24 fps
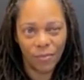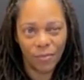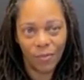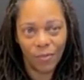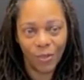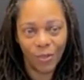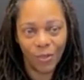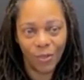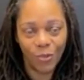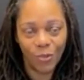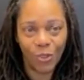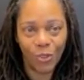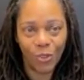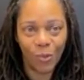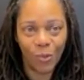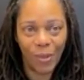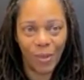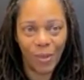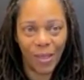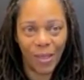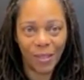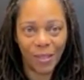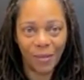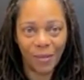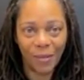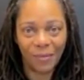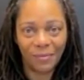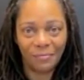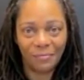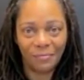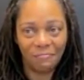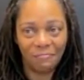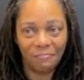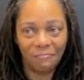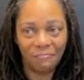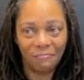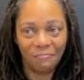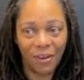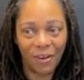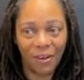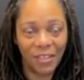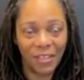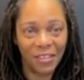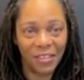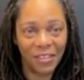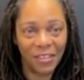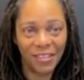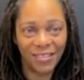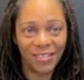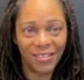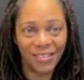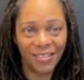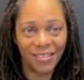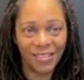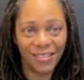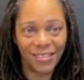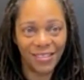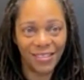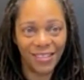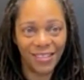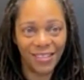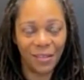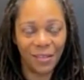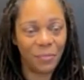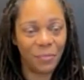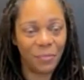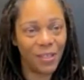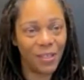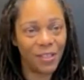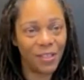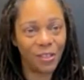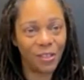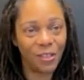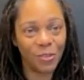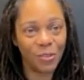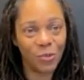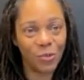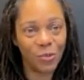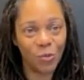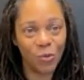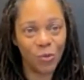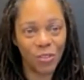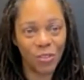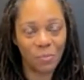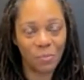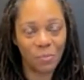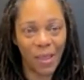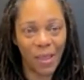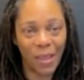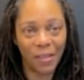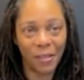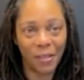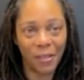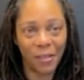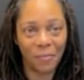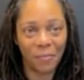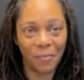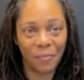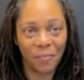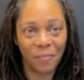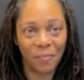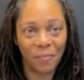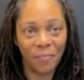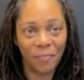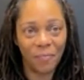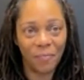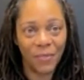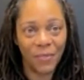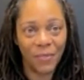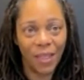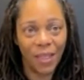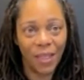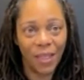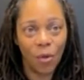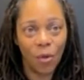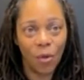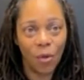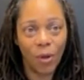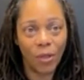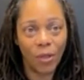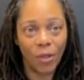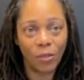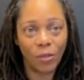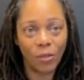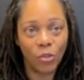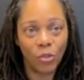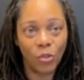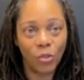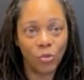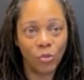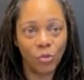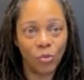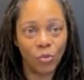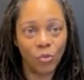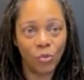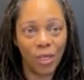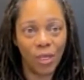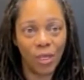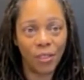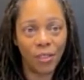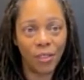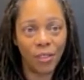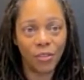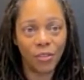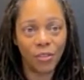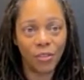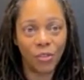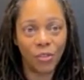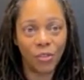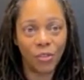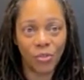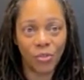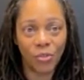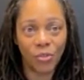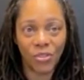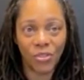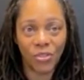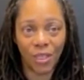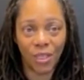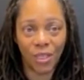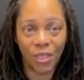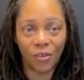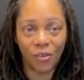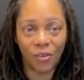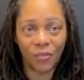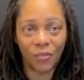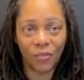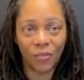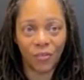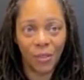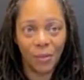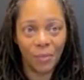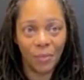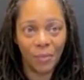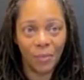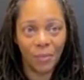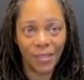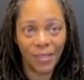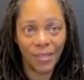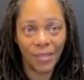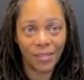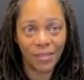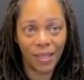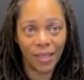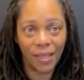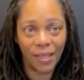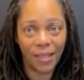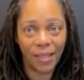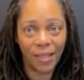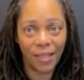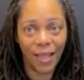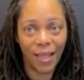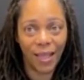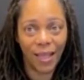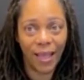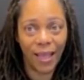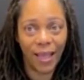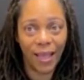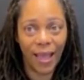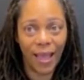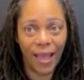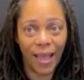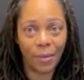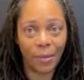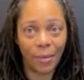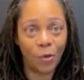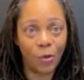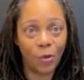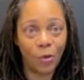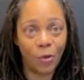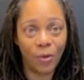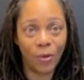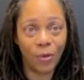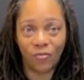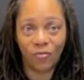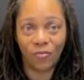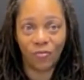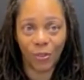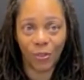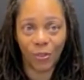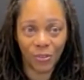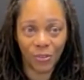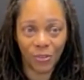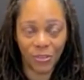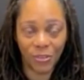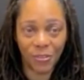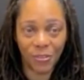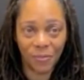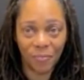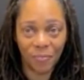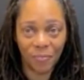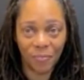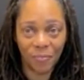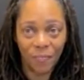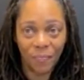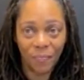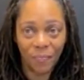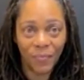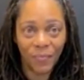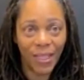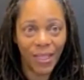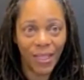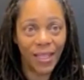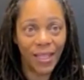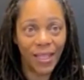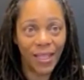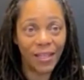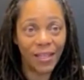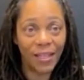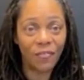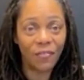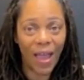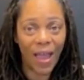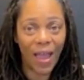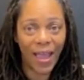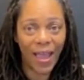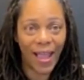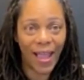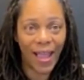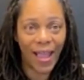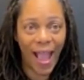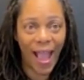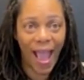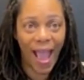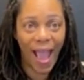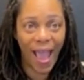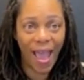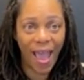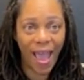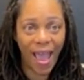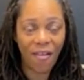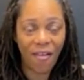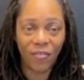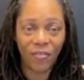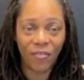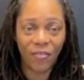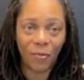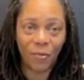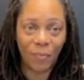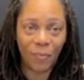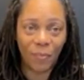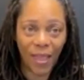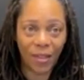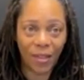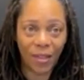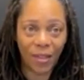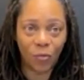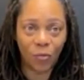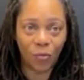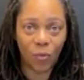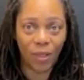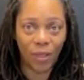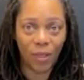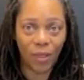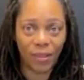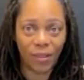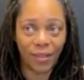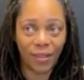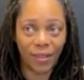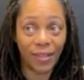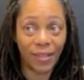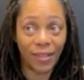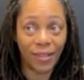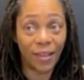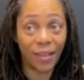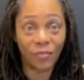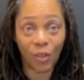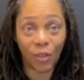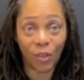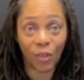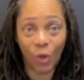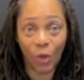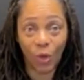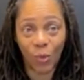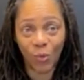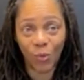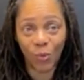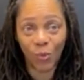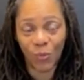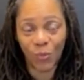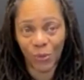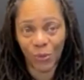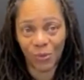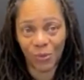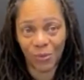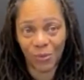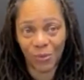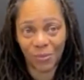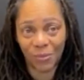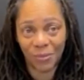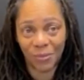Why don't you go back and write a list and pick those wants back up? Why don't you honor yourself by saying, I'm going first, and if I have the bandwidth left over,